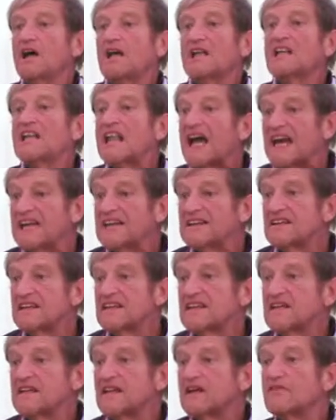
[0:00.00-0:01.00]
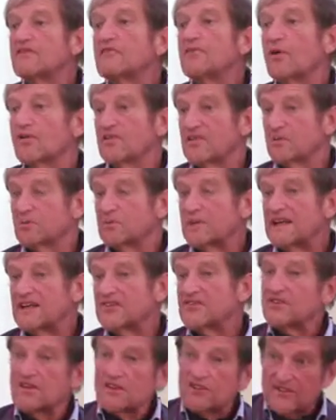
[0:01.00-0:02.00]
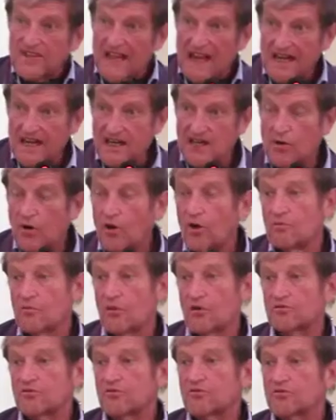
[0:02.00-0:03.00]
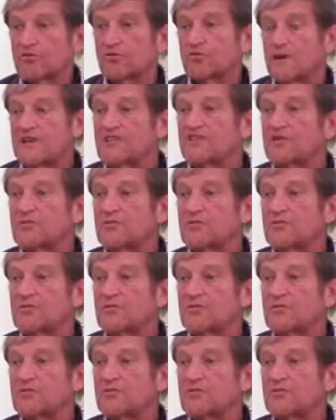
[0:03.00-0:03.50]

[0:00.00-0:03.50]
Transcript: lining for the bricks, sunk almost 20